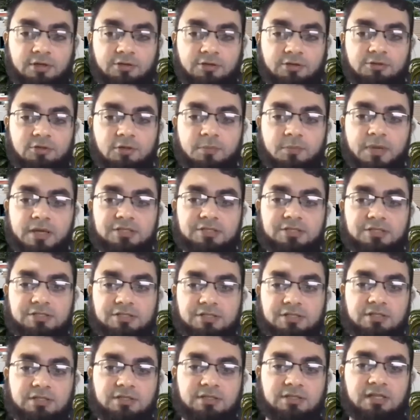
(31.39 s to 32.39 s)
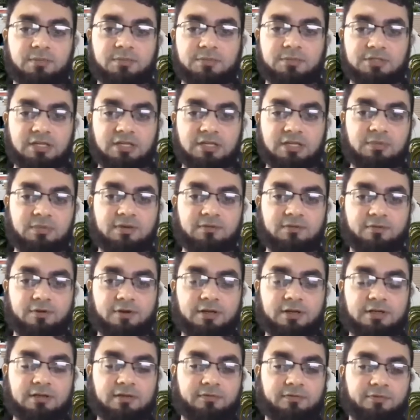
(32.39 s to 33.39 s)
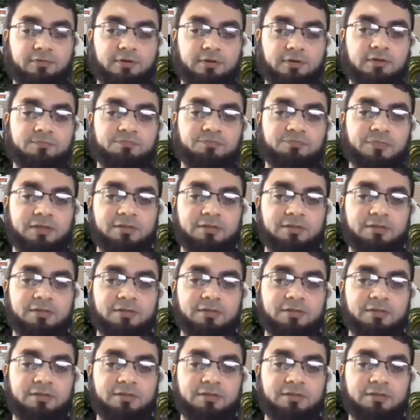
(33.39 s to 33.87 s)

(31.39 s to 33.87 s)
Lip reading: So messaging to them is going to be very different